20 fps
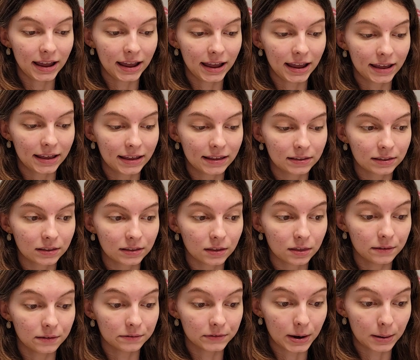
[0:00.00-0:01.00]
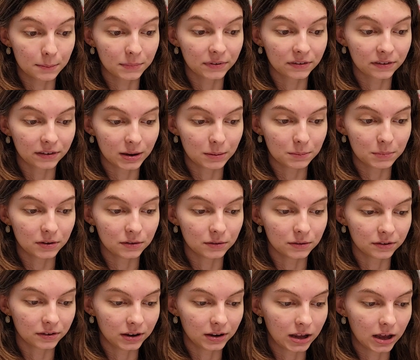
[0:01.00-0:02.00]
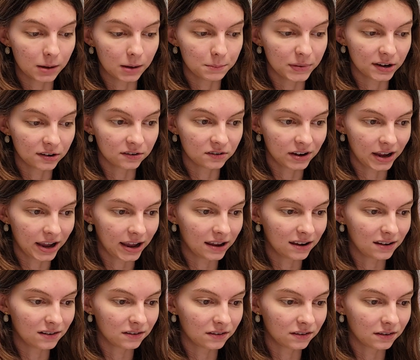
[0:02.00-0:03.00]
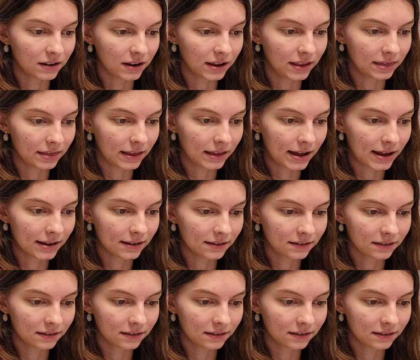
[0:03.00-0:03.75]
in the REM sleep, you'll see a big change in that.